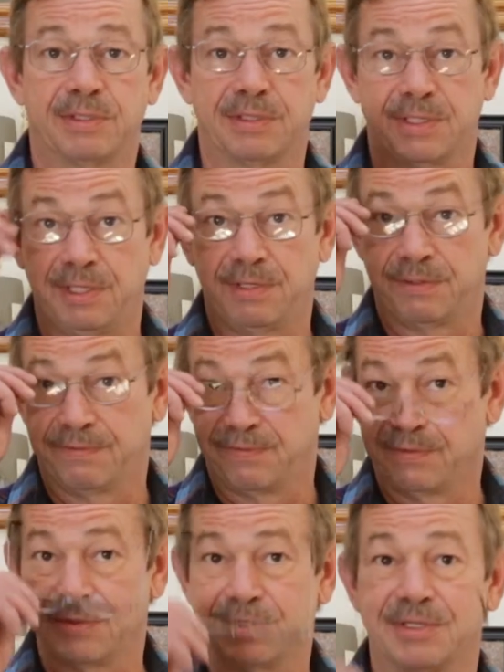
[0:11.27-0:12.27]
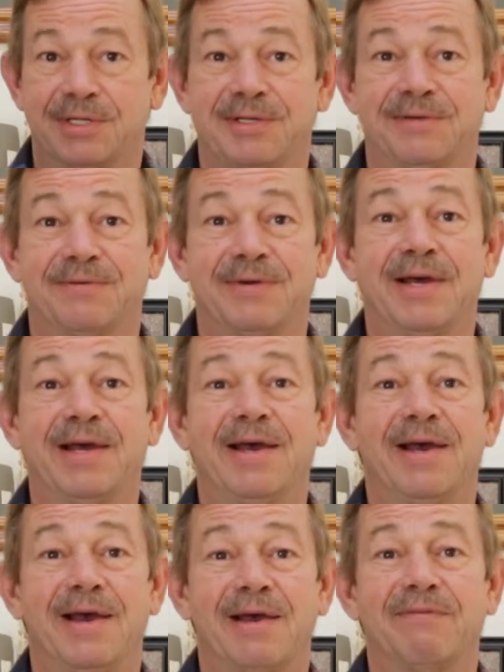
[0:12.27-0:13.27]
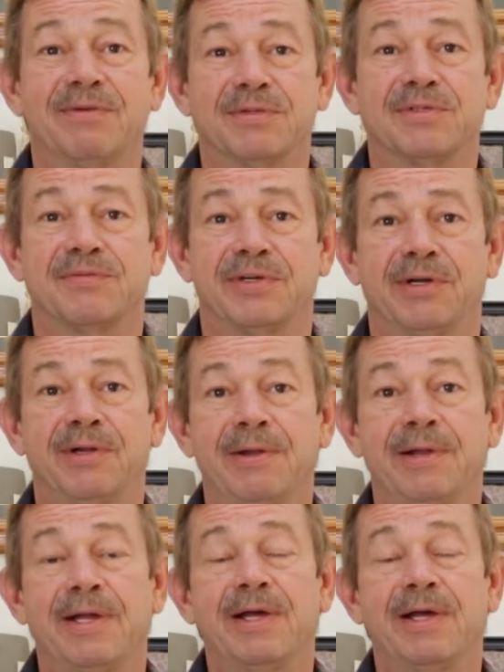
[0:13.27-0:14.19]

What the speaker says: at the University of Evansville,